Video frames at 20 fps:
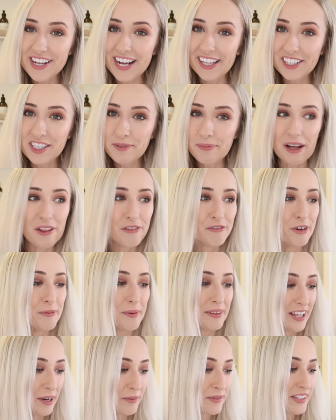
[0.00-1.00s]
styling the bathroom
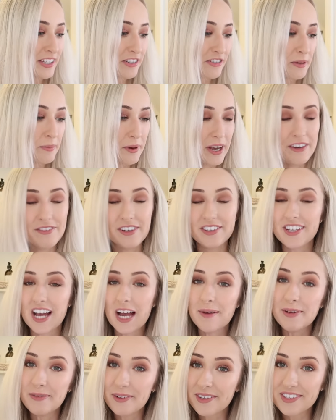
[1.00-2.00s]
and that was literally perfect
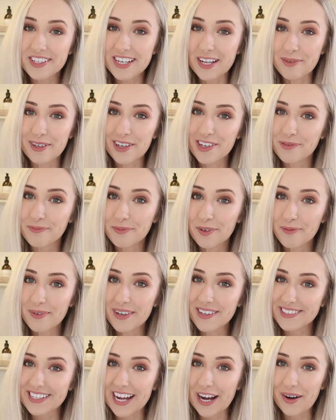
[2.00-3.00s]
timing, wasn't it? Because mum
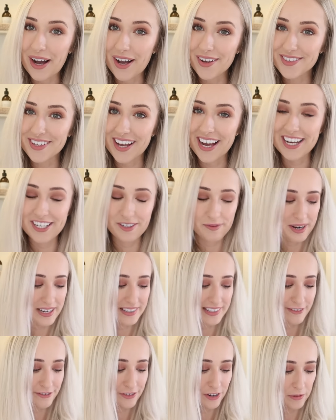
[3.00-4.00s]
is now outside
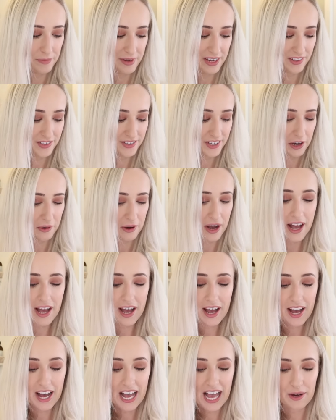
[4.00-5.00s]
waiting for me. So
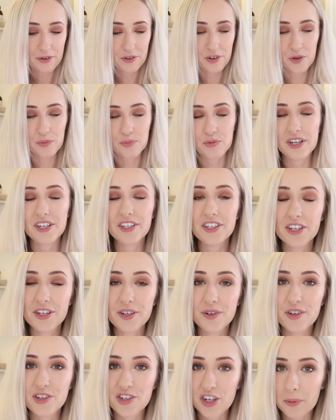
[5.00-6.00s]
I will bring
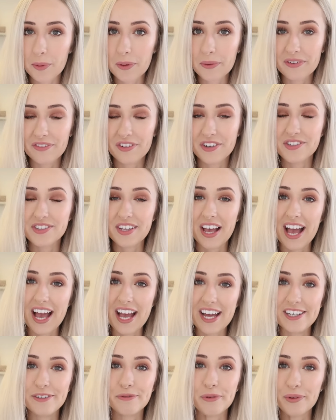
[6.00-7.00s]
you shopping with us
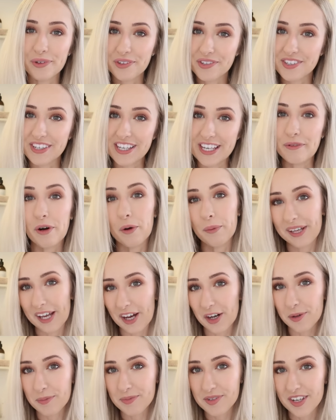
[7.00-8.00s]
and we will see what we
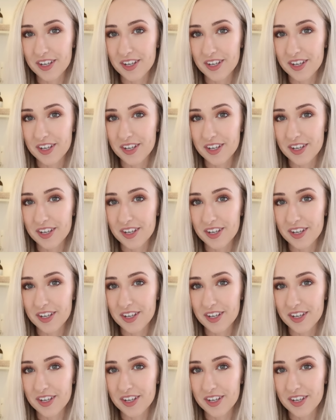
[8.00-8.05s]
get up